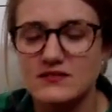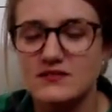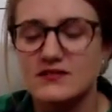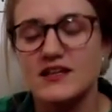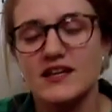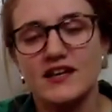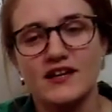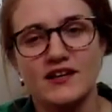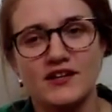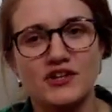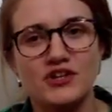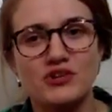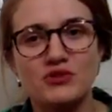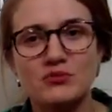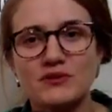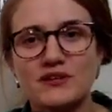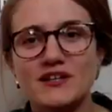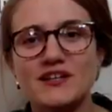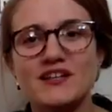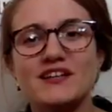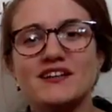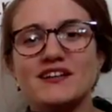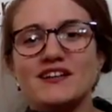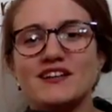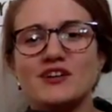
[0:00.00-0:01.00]
Yeah,
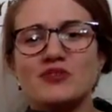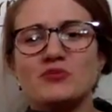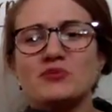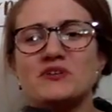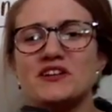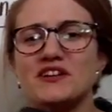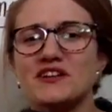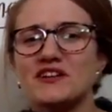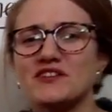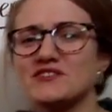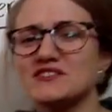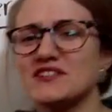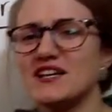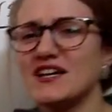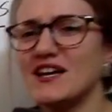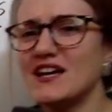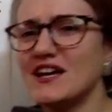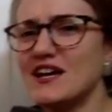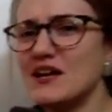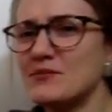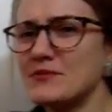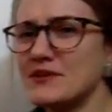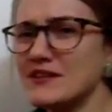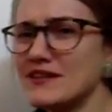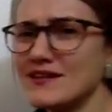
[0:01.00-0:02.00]
nobody knows.
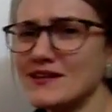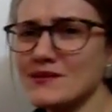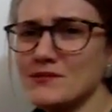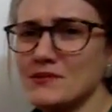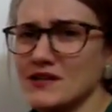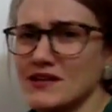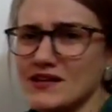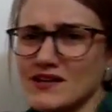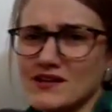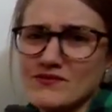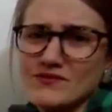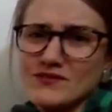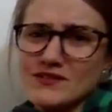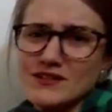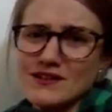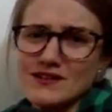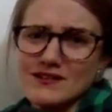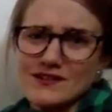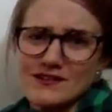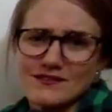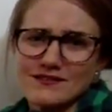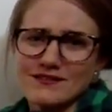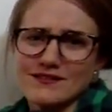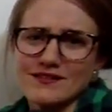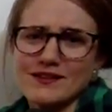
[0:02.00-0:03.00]
But they
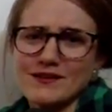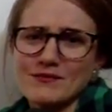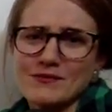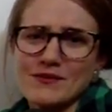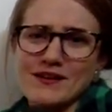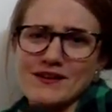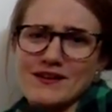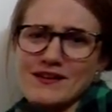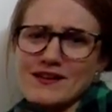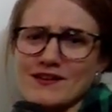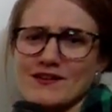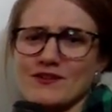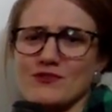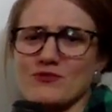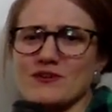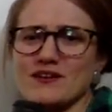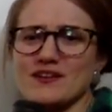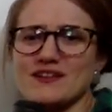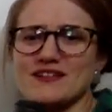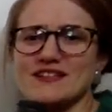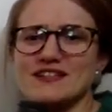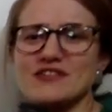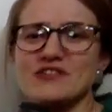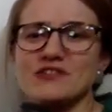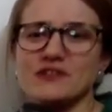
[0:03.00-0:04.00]
might not know what a
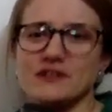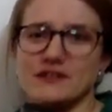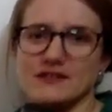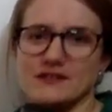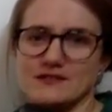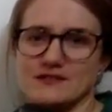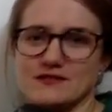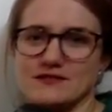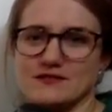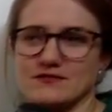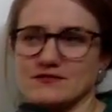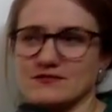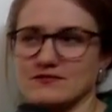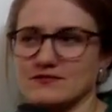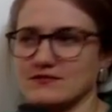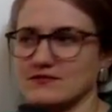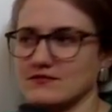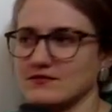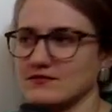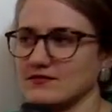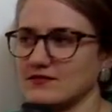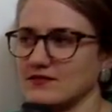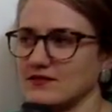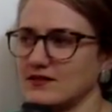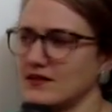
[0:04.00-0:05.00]
deer is.
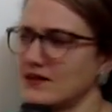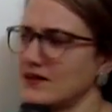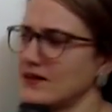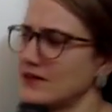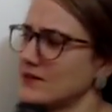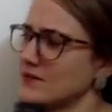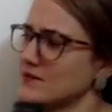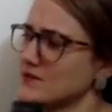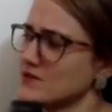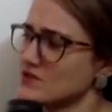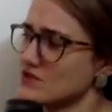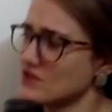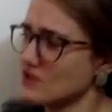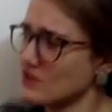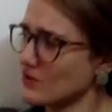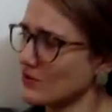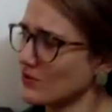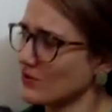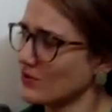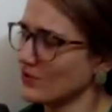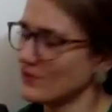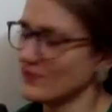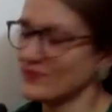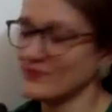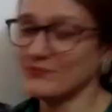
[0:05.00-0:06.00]
So
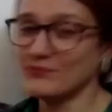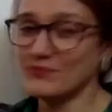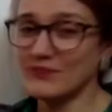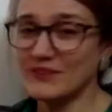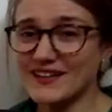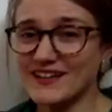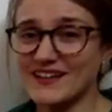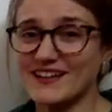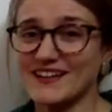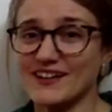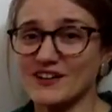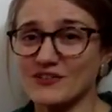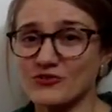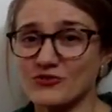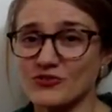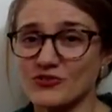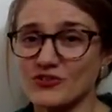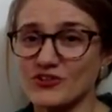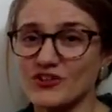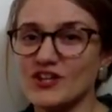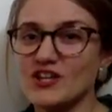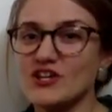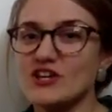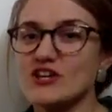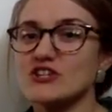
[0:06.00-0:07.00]
be
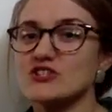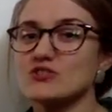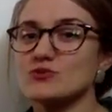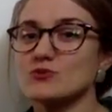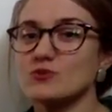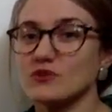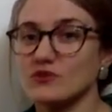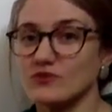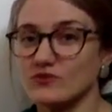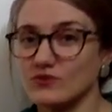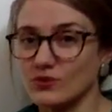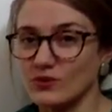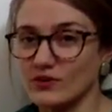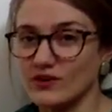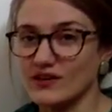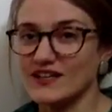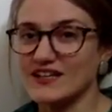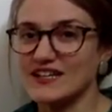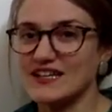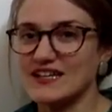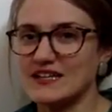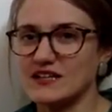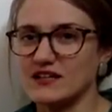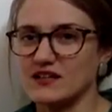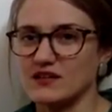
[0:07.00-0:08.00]
careful to avoid
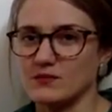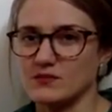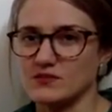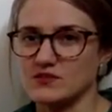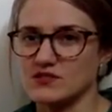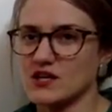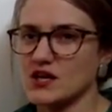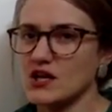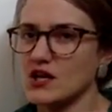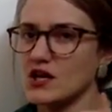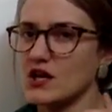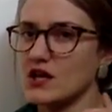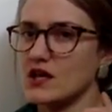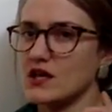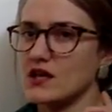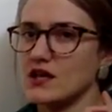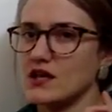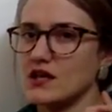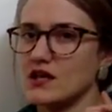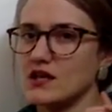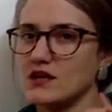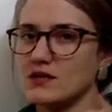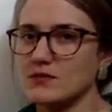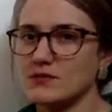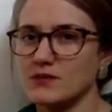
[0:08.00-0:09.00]
idioms.
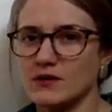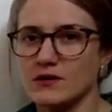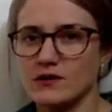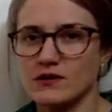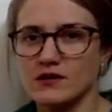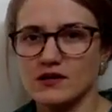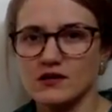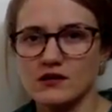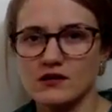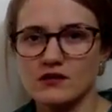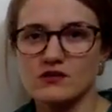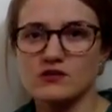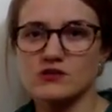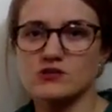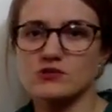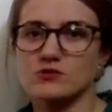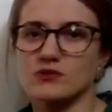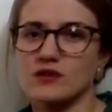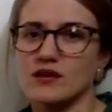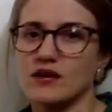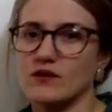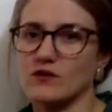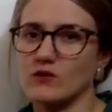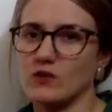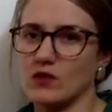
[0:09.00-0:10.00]
In American English, we
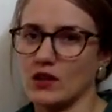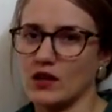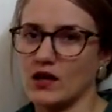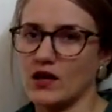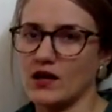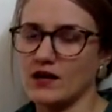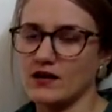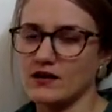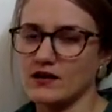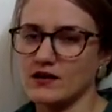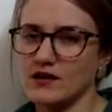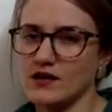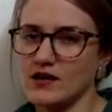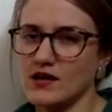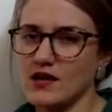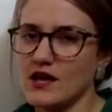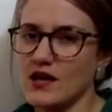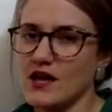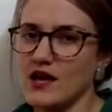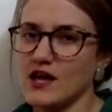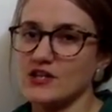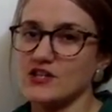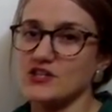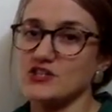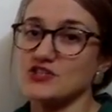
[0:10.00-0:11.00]
have a lot,
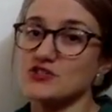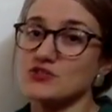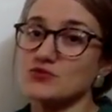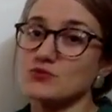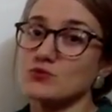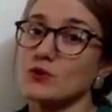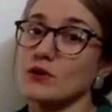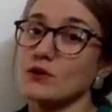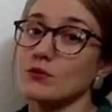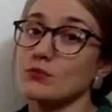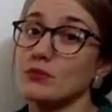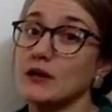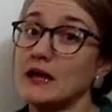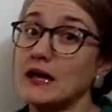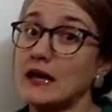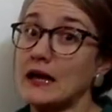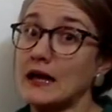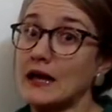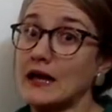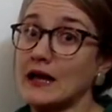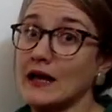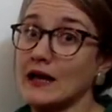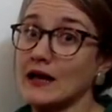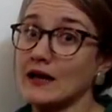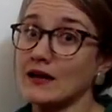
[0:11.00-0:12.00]
and you just want to
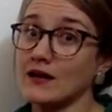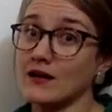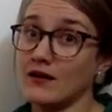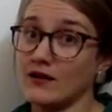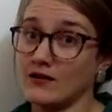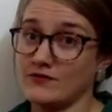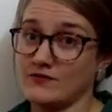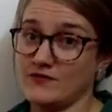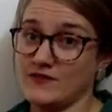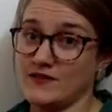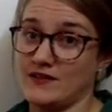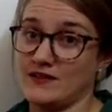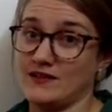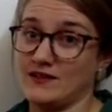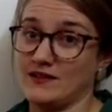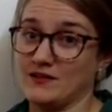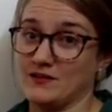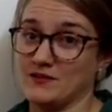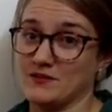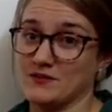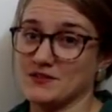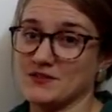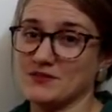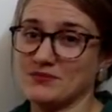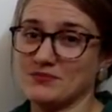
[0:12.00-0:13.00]
back off the
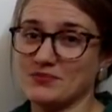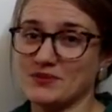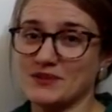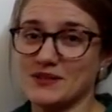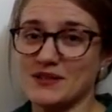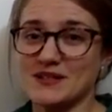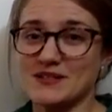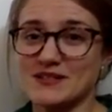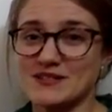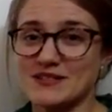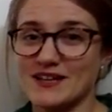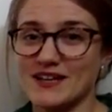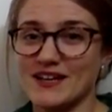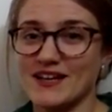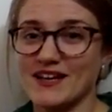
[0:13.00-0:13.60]
idioms, because